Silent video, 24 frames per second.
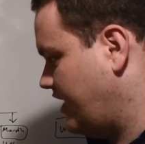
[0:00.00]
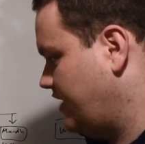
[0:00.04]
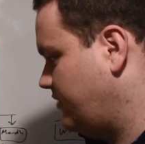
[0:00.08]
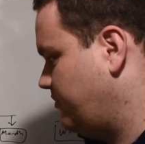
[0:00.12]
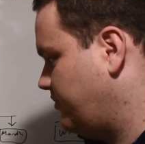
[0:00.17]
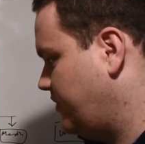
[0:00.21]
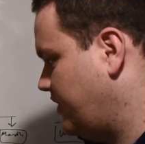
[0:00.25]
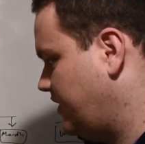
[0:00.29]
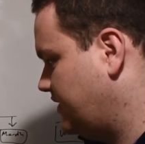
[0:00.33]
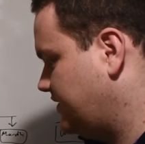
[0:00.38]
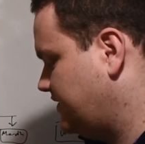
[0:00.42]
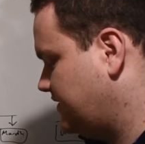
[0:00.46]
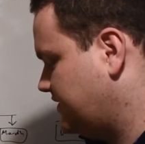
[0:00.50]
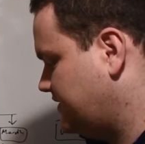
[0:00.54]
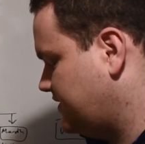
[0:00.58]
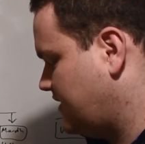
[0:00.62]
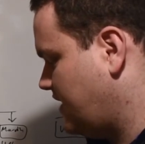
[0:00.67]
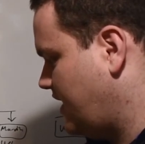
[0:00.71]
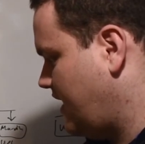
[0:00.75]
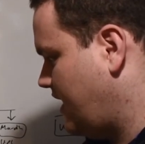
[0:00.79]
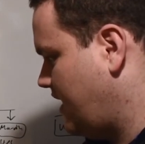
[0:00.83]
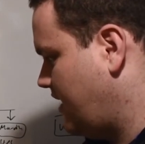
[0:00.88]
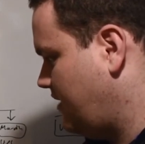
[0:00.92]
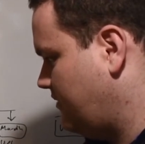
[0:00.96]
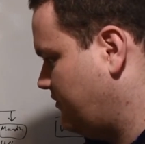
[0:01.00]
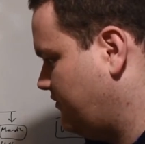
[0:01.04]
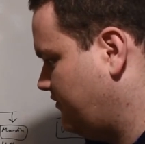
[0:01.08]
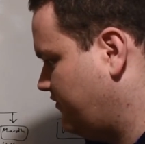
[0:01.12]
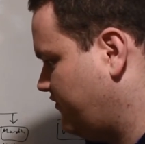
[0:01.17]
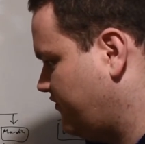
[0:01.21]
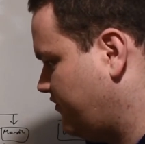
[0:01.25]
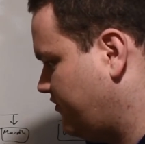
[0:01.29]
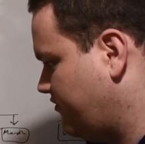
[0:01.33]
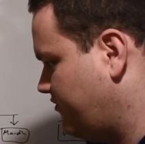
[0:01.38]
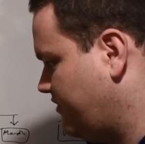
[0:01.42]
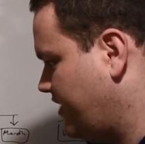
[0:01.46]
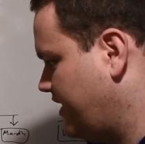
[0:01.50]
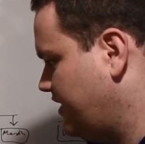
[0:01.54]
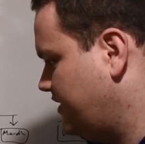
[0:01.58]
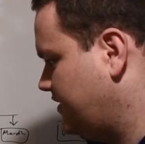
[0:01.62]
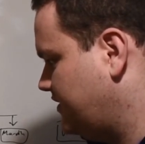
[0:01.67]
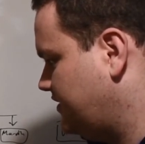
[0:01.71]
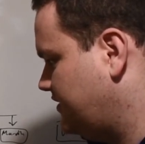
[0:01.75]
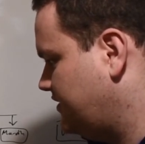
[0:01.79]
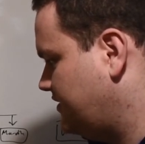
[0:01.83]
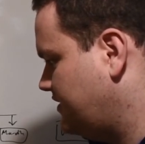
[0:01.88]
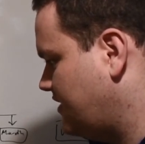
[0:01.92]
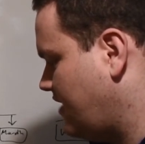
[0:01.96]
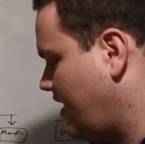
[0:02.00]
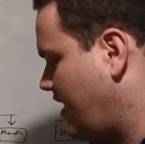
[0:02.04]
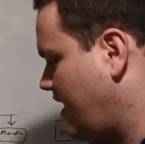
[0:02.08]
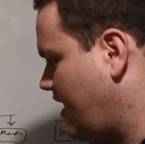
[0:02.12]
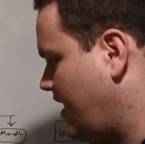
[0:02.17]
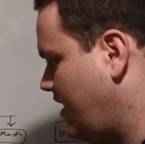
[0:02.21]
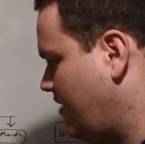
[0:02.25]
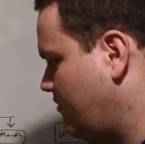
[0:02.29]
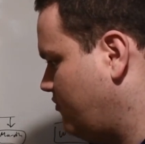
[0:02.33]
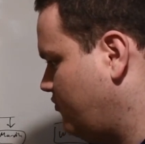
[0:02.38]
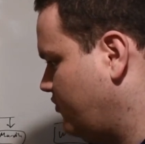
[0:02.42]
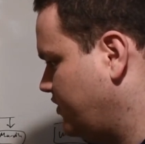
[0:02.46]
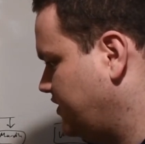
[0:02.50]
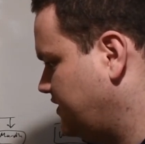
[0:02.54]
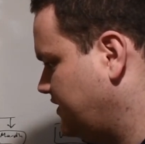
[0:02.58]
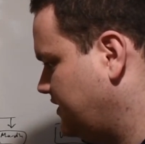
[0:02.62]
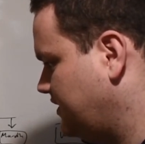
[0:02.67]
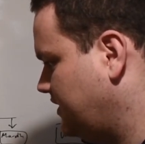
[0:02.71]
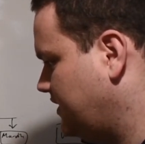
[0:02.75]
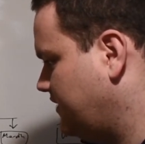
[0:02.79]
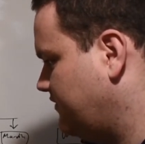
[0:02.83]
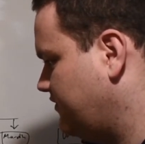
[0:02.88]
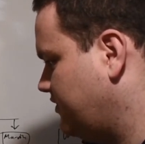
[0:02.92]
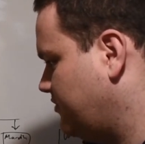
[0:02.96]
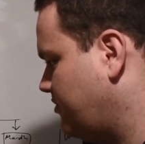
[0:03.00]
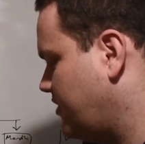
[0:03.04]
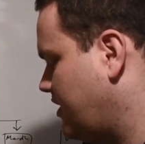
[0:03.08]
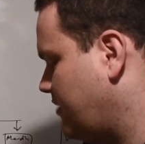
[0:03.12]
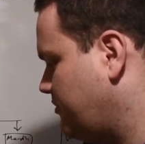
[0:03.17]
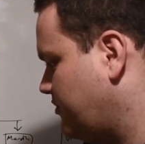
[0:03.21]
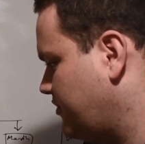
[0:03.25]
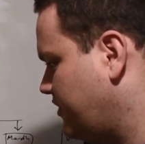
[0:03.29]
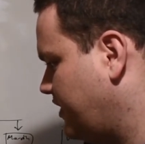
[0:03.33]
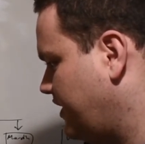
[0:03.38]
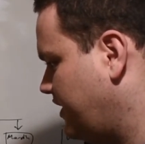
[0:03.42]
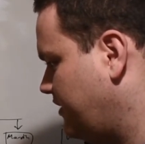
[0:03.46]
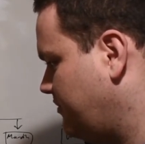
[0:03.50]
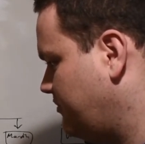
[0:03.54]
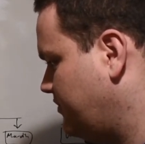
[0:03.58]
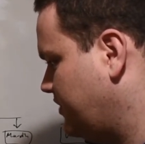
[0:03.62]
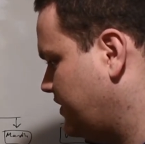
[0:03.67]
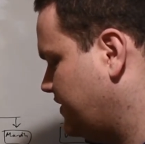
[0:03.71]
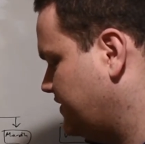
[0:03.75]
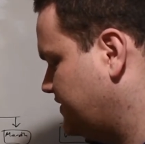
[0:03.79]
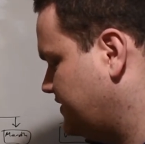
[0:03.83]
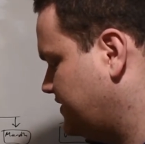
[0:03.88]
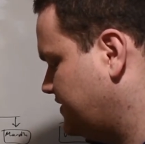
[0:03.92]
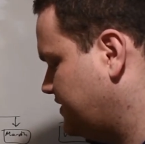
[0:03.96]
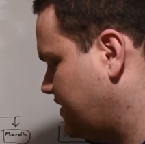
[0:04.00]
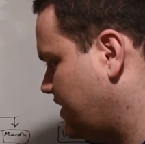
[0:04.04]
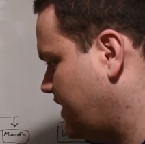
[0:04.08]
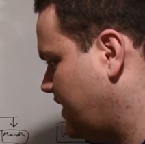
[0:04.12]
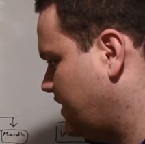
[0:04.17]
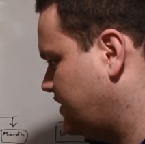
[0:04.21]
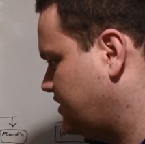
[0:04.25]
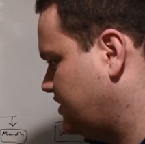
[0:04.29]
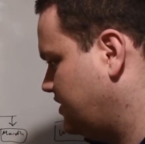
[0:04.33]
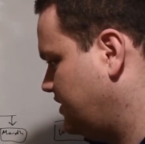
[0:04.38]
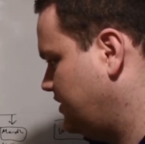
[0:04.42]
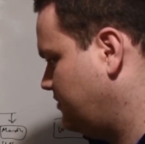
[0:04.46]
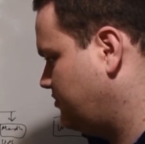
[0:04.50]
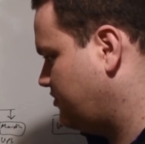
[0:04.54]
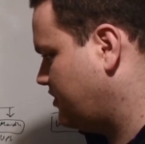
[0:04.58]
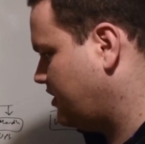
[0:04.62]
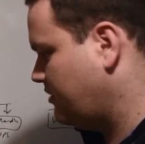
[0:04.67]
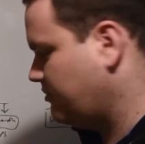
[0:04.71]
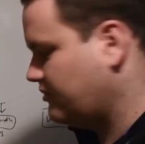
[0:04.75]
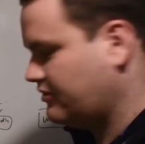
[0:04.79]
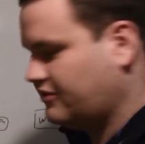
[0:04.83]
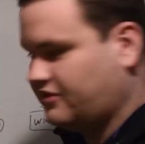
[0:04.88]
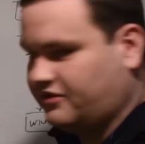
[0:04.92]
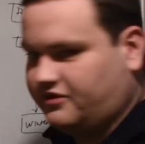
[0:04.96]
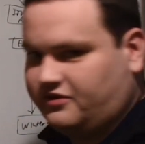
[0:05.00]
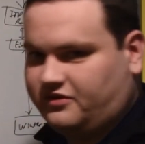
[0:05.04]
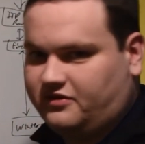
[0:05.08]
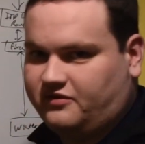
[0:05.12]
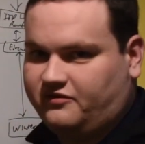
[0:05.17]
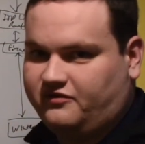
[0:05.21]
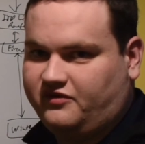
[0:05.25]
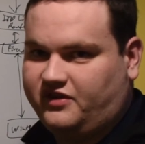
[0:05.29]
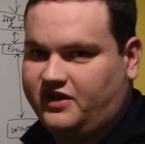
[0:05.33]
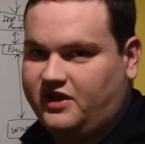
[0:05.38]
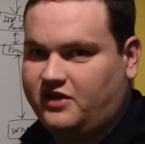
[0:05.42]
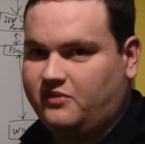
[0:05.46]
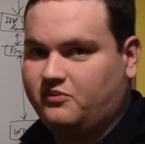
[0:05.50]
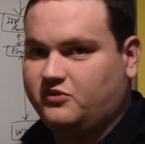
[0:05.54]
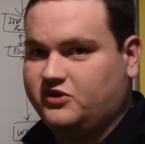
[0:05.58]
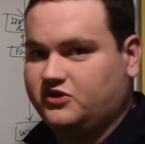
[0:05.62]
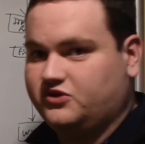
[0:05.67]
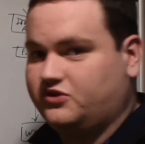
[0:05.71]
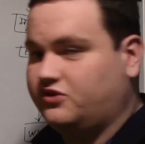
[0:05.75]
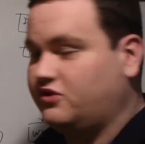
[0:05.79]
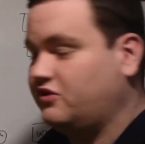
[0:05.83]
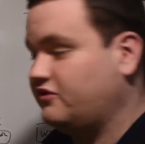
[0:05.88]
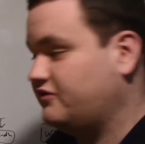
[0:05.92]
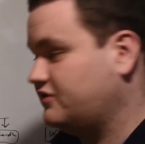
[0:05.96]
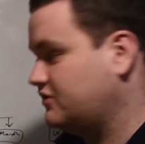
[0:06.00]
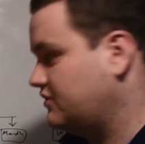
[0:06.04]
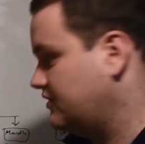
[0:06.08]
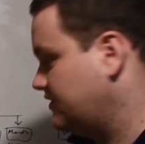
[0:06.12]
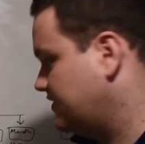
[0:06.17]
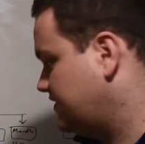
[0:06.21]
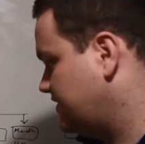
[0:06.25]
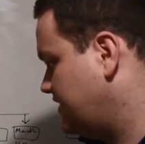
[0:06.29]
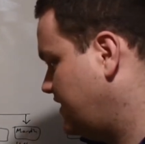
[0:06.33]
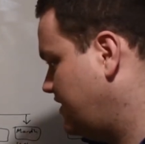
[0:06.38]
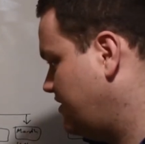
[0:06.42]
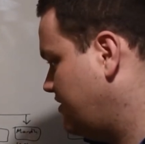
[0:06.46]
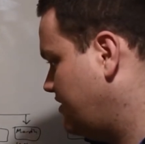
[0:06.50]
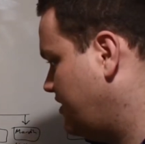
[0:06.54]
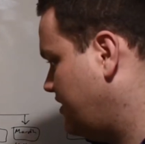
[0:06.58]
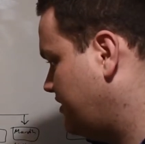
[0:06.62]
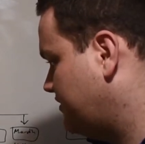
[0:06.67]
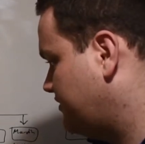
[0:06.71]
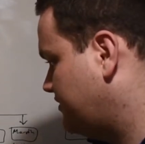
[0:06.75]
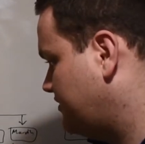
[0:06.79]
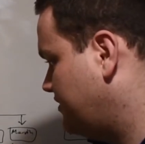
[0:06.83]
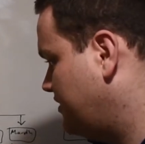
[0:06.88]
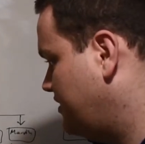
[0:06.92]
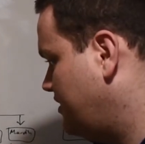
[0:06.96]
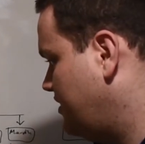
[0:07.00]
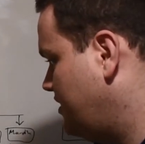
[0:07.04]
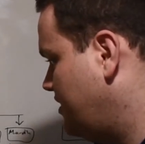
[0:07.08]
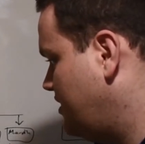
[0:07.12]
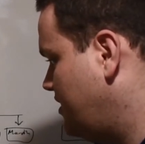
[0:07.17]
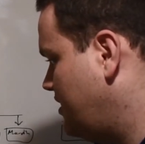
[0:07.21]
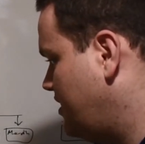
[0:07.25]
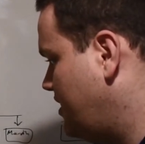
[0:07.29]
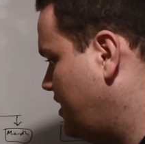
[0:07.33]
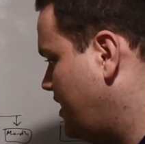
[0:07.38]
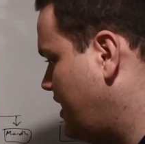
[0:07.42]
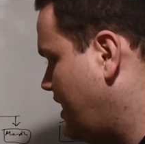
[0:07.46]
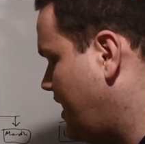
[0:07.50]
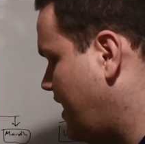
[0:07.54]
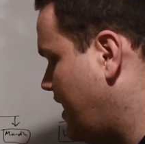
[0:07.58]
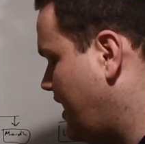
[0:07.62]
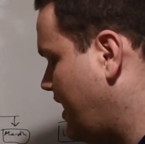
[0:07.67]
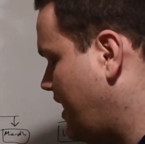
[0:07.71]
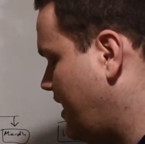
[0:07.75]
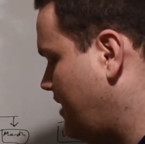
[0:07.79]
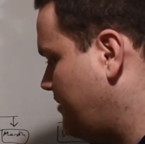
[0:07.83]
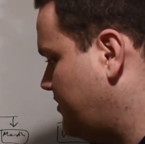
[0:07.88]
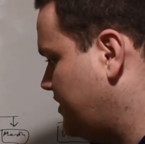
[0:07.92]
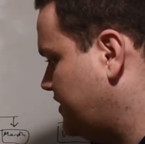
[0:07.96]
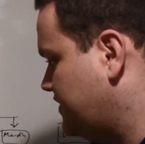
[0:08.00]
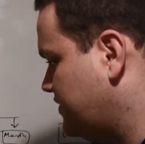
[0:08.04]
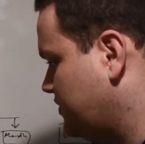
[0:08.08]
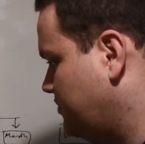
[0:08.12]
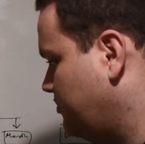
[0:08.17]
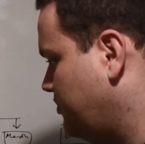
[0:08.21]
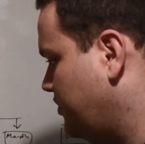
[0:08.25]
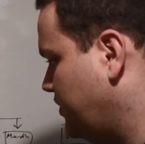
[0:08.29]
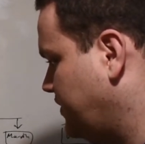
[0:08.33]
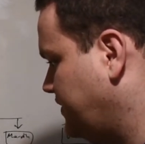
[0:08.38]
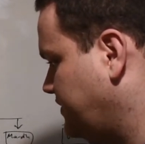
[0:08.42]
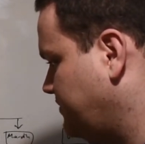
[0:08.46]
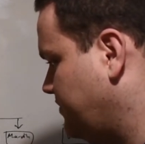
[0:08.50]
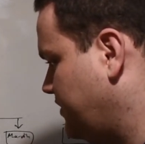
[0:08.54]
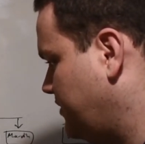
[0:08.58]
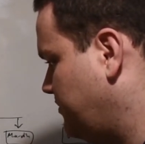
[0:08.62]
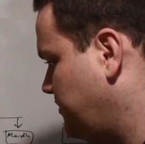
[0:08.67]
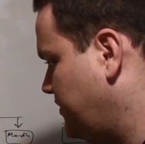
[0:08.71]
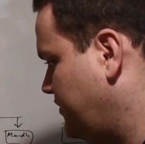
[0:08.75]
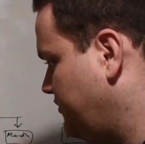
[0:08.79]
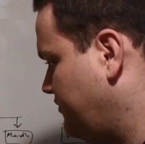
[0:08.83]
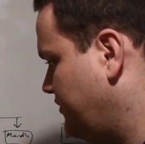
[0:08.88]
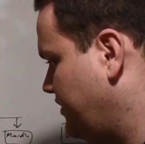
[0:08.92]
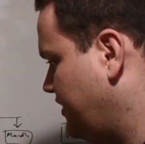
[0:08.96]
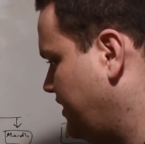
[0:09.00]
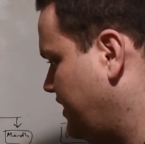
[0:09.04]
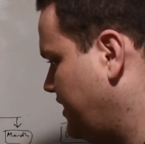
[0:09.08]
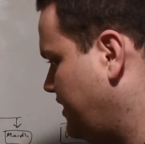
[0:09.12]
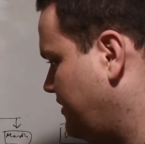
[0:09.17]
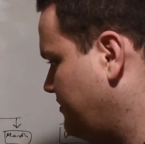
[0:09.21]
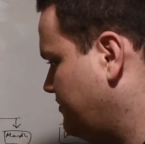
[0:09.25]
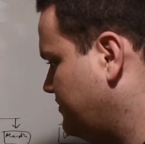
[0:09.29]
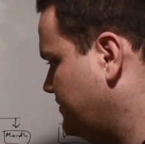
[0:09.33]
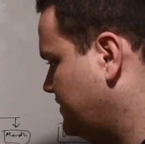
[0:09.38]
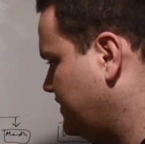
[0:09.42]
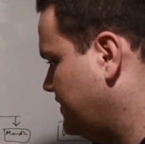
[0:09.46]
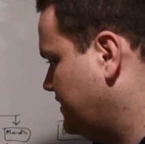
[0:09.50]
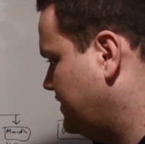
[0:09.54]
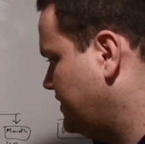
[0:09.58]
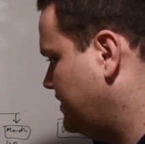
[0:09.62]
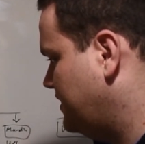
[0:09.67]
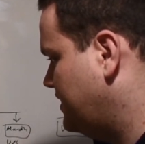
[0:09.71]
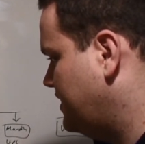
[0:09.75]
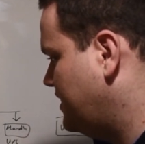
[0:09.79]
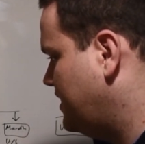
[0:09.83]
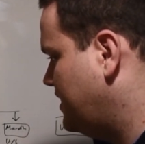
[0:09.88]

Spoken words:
Reddit bots for Reddit. We didn't give it a proper name because it's not actually a proper VM. We don't know if it's going to stay or not. At some point it might be renamed.